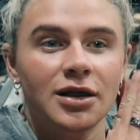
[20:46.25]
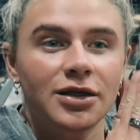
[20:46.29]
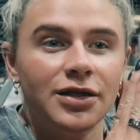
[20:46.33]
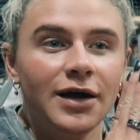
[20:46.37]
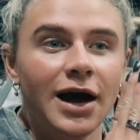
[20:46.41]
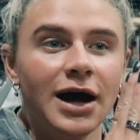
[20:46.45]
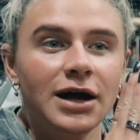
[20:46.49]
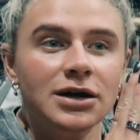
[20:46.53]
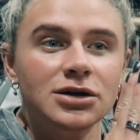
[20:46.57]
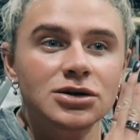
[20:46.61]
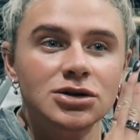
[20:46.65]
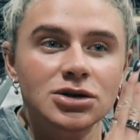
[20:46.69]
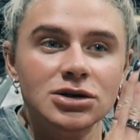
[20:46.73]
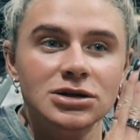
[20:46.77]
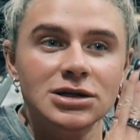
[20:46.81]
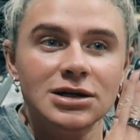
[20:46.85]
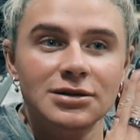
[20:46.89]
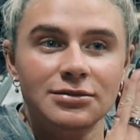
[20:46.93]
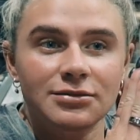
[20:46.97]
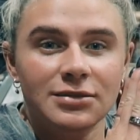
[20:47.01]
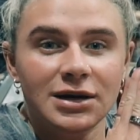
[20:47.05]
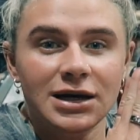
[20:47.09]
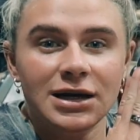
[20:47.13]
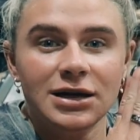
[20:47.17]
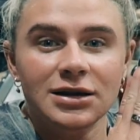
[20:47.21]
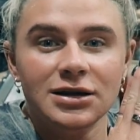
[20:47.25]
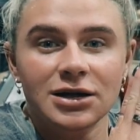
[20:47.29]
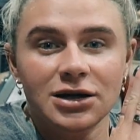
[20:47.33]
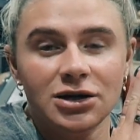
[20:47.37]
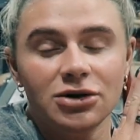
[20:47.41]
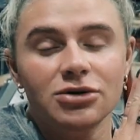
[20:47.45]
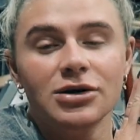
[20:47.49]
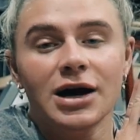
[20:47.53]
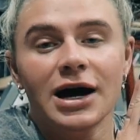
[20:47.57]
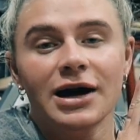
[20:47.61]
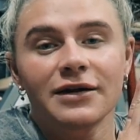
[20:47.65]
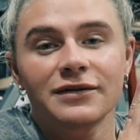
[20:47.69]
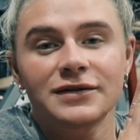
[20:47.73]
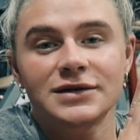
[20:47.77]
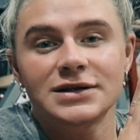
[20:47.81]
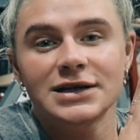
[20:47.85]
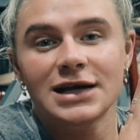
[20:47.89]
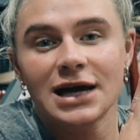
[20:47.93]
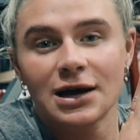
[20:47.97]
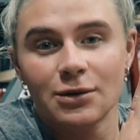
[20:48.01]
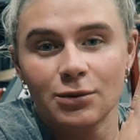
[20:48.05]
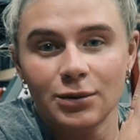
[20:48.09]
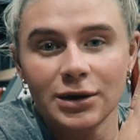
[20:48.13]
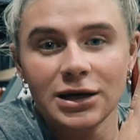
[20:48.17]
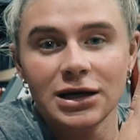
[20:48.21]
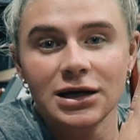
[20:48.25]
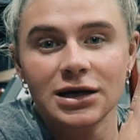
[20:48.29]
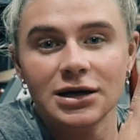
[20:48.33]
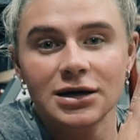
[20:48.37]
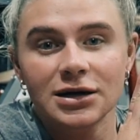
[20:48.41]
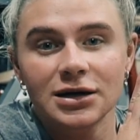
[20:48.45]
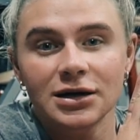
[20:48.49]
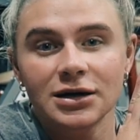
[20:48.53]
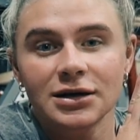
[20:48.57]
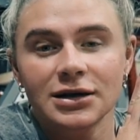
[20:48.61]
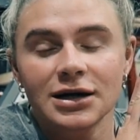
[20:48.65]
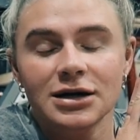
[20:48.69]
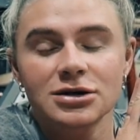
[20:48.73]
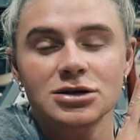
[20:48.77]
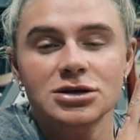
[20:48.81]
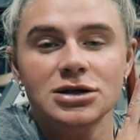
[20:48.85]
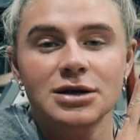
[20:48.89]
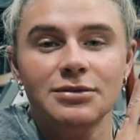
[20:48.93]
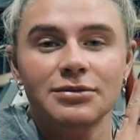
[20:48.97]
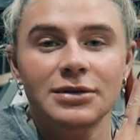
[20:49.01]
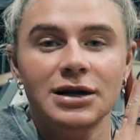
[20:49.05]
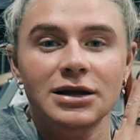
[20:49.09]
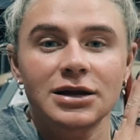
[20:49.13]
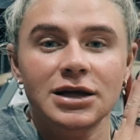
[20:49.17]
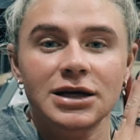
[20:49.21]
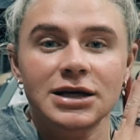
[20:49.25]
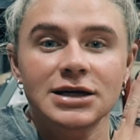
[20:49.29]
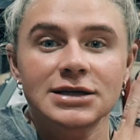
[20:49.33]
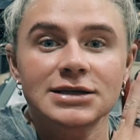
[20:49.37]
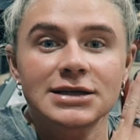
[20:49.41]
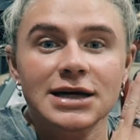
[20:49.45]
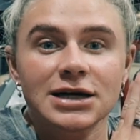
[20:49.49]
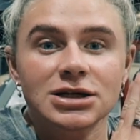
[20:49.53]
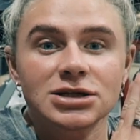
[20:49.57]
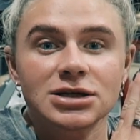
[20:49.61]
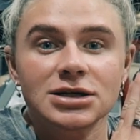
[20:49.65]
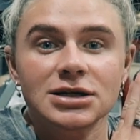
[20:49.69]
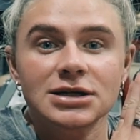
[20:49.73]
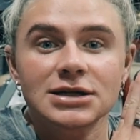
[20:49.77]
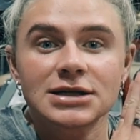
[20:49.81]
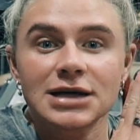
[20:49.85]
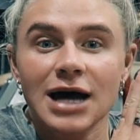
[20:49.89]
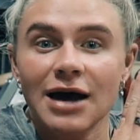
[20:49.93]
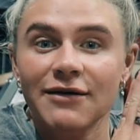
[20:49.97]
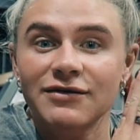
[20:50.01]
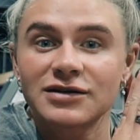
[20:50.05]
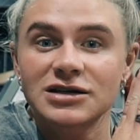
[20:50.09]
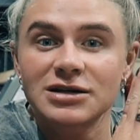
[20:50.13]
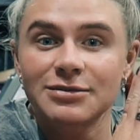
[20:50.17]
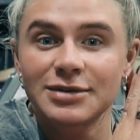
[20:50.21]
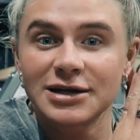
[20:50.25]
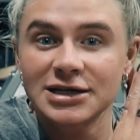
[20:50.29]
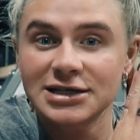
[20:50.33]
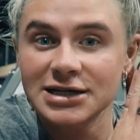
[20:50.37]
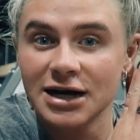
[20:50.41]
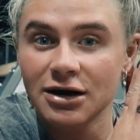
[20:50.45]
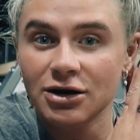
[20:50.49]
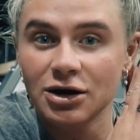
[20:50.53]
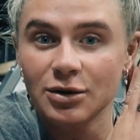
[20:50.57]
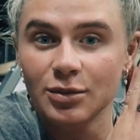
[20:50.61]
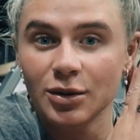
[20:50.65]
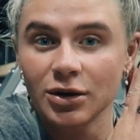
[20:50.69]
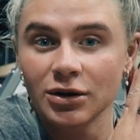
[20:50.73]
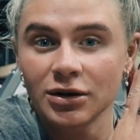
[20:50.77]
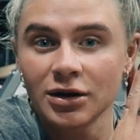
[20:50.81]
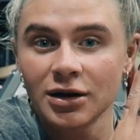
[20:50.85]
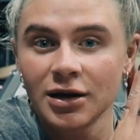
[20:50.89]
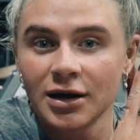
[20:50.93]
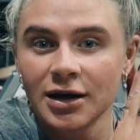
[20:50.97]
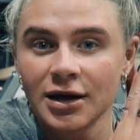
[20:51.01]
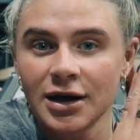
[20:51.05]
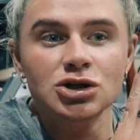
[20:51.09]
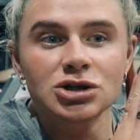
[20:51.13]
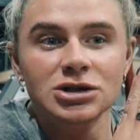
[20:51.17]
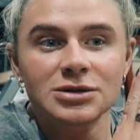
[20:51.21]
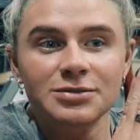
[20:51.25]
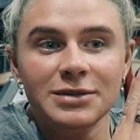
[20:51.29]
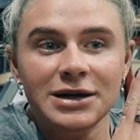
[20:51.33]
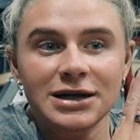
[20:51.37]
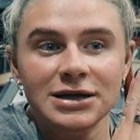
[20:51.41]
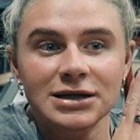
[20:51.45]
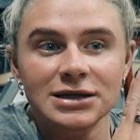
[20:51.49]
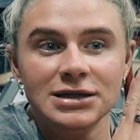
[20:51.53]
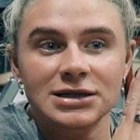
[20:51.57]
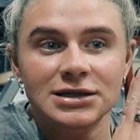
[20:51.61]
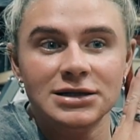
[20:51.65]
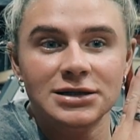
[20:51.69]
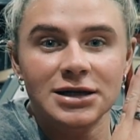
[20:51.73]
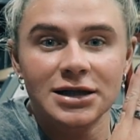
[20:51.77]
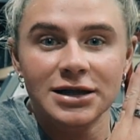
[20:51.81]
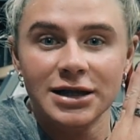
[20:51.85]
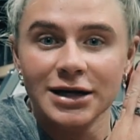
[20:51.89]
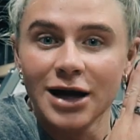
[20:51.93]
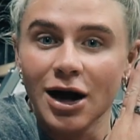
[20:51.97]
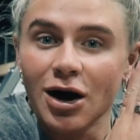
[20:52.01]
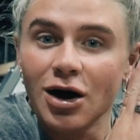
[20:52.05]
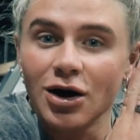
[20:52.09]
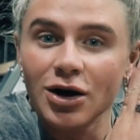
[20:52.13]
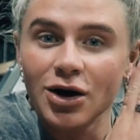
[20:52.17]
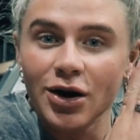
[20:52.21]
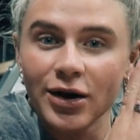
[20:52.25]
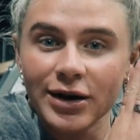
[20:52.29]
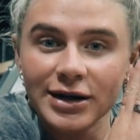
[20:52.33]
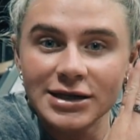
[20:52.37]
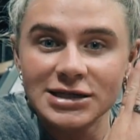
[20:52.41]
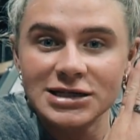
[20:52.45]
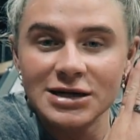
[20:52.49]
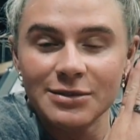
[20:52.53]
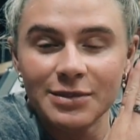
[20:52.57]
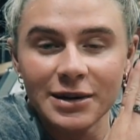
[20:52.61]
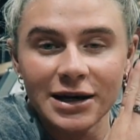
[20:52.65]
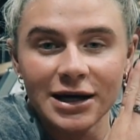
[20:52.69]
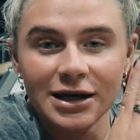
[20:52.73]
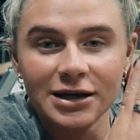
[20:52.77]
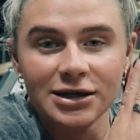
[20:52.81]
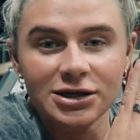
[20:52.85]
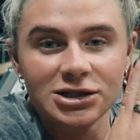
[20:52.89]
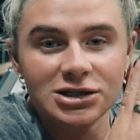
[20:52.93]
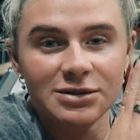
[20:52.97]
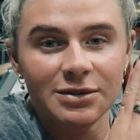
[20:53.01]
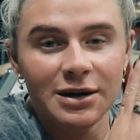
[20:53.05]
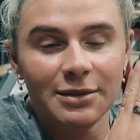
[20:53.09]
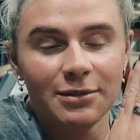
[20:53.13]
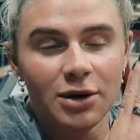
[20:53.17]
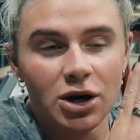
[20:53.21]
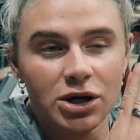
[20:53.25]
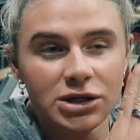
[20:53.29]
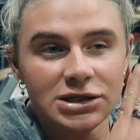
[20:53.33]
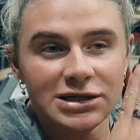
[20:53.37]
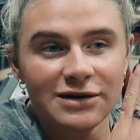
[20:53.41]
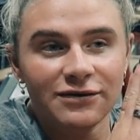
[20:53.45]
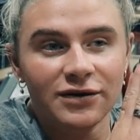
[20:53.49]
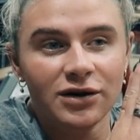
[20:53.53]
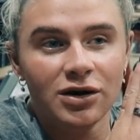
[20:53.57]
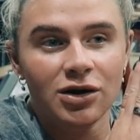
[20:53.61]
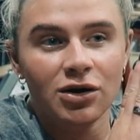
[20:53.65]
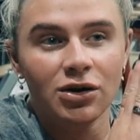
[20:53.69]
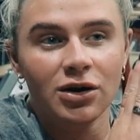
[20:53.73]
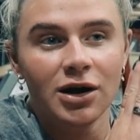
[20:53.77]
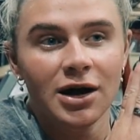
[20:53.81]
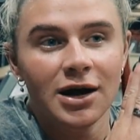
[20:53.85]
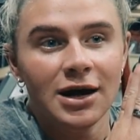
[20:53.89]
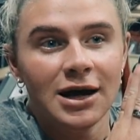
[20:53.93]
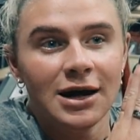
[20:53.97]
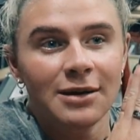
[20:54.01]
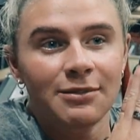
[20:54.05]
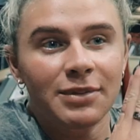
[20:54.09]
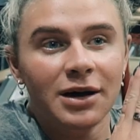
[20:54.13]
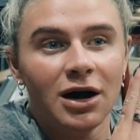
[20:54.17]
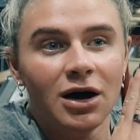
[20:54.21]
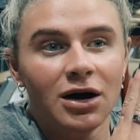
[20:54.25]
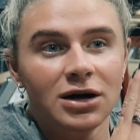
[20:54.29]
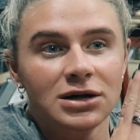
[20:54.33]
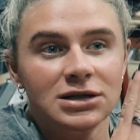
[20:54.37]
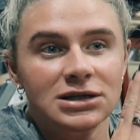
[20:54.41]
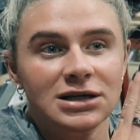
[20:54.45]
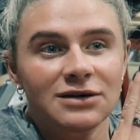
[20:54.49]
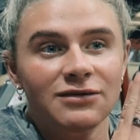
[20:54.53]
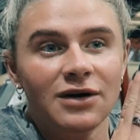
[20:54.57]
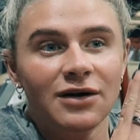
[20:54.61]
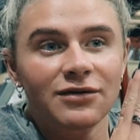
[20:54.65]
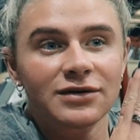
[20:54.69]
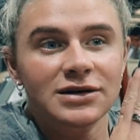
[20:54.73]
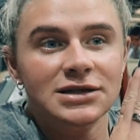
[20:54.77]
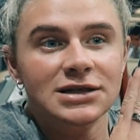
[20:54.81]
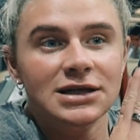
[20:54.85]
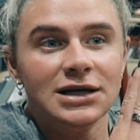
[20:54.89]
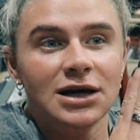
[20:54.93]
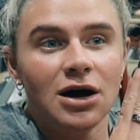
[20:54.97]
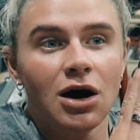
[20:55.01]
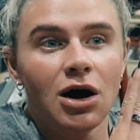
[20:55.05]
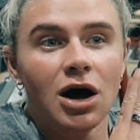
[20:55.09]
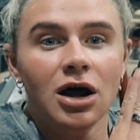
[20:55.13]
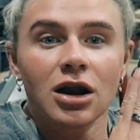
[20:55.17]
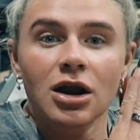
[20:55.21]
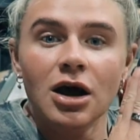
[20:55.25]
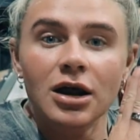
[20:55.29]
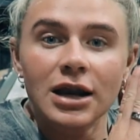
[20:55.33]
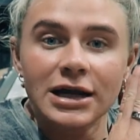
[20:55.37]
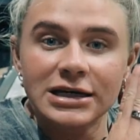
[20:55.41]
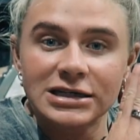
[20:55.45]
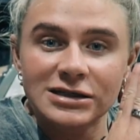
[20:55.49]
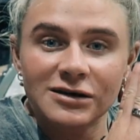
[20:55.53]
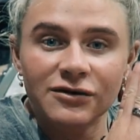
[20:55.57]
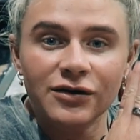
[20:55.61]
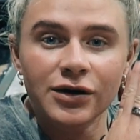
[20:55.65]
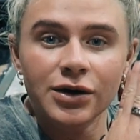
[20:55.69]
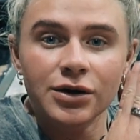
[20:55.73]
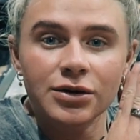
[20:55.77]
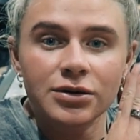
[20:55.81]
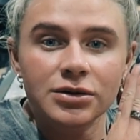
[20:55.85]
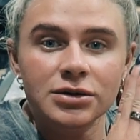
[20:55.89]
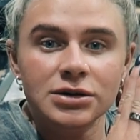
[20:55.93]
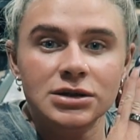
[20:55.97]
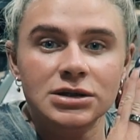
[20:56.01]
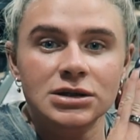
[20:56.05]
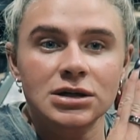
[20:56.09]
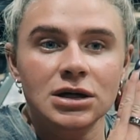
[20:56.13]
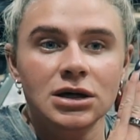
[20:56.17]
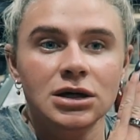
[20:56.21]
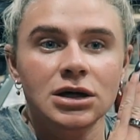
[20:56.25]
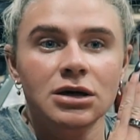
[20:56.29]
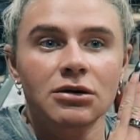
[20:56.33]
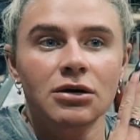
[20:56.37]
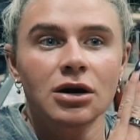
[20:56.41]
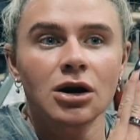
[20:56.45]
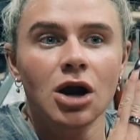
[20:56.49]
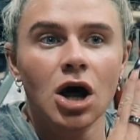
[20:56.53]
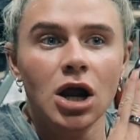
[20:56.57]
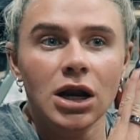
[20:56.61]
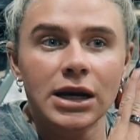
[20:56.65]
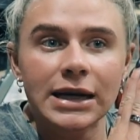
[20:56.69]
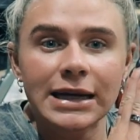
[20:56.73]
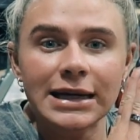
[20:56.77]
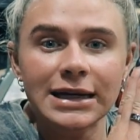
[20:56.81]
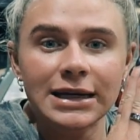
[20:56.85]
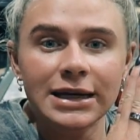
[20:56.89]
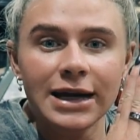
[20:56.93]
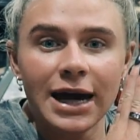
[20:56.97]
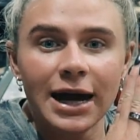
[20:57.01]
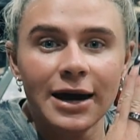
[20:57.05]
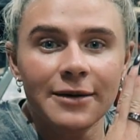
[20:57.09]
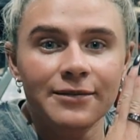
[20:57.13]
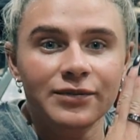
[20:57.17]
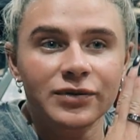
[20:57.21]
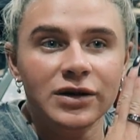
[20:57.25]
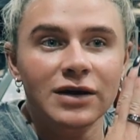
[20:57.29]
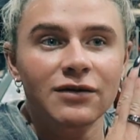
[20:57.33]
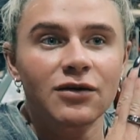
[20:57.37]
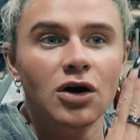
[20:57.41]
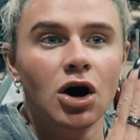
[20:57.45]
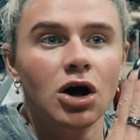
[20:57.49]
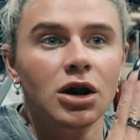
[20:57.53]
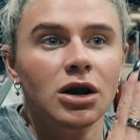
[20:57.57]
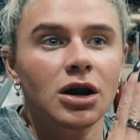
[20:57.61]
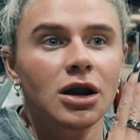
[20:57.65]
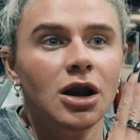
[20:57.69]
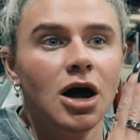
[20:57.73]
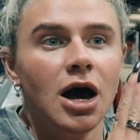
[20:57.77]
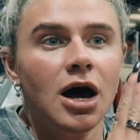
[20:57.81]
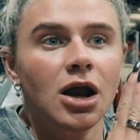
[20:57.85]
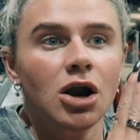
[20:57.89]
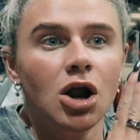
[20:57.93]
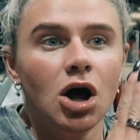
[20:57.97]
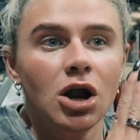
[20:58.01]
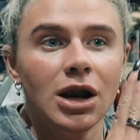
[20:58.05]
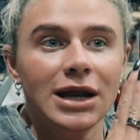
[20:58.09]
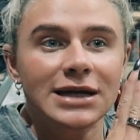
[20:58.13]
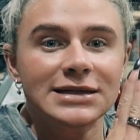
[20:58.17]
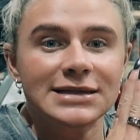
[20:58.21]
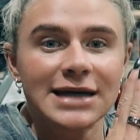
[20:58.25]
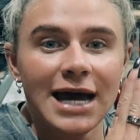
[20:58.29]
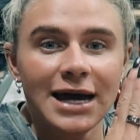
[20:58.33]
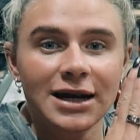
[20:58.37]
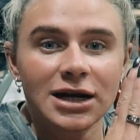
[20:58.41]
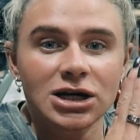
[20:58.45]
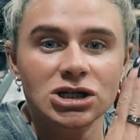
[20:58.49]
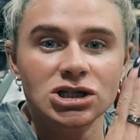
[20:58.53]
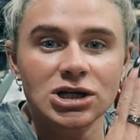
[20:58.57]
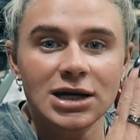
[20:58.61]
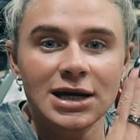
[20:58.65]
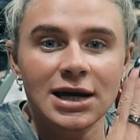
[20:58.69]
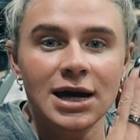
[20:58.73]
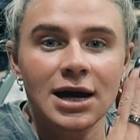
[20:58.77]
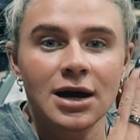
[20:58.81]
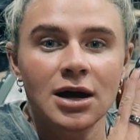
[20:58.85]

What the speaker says: That doesn't mean that you have to get weak. That doesn't mean that your sessions have to be terrible. It just means that they are going to be a little bit more difficult because you've obviously got a lot less foods, you're a lot leaner, you've got a lot less energy,